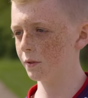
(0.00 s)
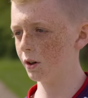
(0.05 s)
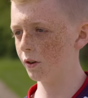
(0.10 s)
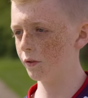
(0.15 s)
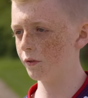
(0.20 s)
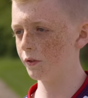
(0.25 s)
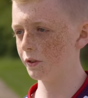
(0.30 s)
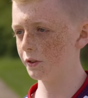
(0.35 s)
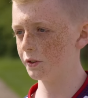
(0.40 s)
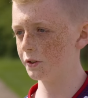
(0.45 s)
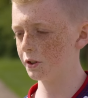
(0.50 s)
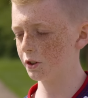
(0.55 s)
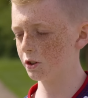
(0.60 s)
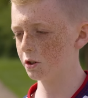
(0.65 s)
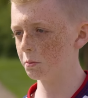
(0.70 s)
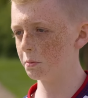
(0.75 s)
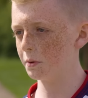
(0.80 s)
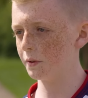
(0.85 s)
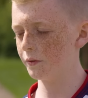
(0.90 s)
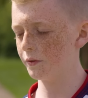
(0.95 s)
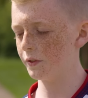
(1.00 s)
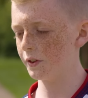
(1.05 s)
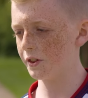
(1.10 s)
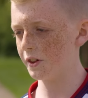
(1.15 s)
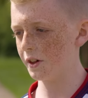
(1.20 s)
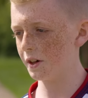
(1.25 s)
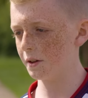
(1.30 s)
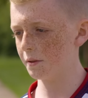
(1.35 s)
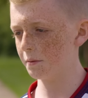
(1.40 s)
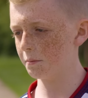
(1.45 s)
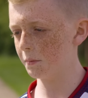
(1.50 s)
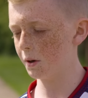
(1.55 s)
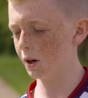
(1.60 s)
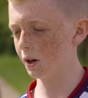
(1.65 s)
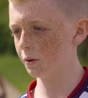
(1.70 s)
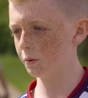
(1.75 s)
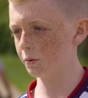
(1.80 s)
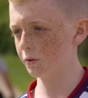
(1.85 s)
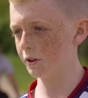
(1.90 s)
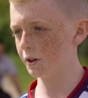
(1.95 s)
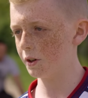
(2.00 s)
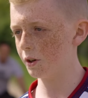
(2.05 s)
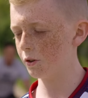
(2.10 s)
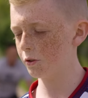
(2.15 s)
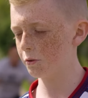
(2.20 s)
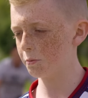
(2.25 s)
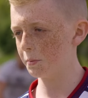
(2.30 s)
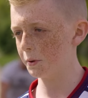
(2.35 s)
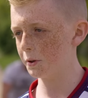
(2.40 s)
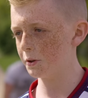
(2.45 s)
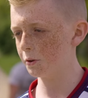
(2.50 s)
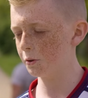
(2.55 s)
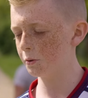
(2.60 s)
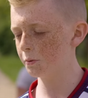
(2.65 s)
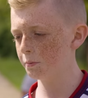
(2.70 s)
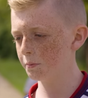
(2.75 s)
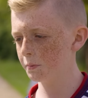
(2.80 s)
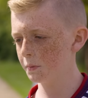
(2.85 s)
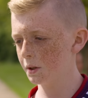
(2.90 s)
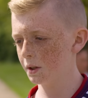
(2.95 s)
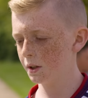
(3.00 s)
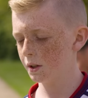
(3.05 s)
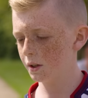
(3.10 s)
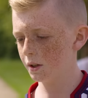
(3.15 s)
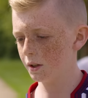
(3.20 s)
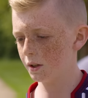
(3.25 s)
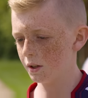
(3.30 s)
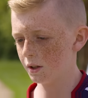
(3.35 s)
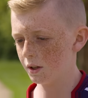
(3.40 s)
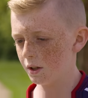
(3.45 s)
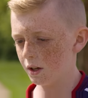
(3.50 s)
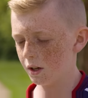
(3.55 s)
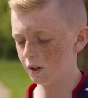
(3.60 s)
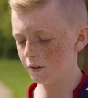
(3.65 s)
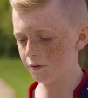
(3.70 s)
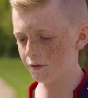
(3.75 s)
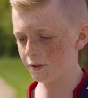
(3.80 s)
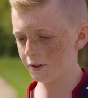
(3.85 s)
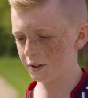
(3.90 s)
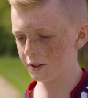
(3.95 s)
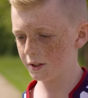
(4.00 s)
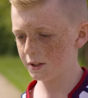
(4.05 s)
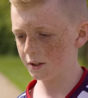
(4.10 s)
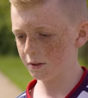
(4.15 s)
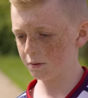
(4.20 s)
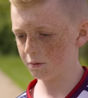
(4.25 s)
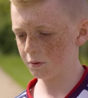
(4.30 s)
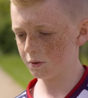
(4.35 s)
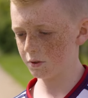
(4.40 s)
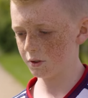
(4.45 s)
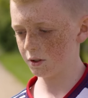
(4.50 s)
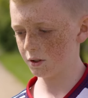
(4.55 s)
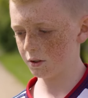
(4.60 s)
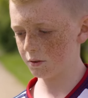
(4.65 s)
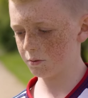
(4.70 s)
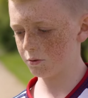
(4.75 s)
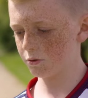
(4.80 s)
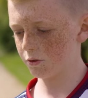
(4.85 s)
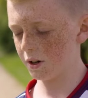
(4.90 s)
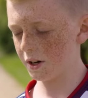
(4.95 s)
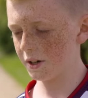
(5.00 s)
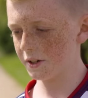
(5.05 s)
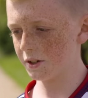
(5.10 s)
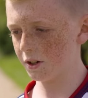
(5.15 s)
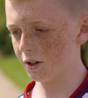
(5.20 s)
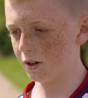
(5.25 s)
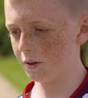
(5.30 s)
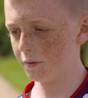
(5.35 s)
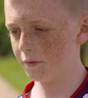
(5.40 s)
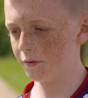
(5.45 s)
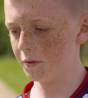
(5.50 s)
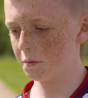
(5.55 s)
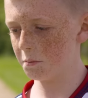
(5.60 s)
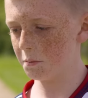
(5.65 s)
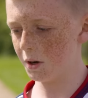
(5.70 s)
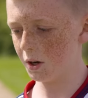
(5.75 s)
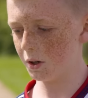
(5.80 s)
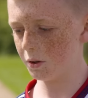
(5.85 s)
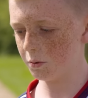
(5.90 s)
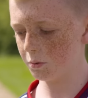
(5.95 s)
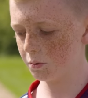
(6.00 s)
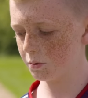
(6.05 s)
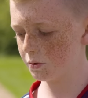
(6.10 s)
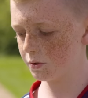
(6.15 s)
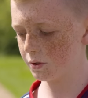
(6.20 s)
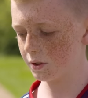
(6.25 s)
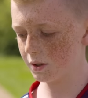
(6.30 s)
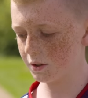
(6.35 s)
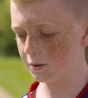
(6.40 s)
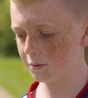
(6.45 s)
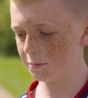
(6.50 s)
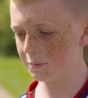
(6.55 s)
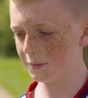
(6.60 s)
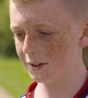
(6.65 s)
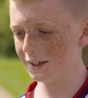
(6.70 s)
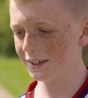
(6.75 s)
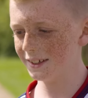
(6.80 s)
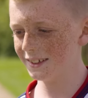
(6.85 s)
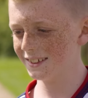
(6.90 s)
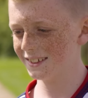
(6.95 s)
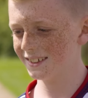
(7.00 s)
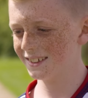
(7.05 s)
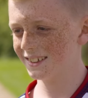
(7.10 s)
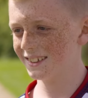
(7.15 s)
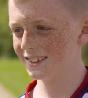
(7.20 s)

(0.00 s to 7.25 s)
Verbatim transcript: offered to come and visit Myles in hospital, I think it was a great time for Myles and me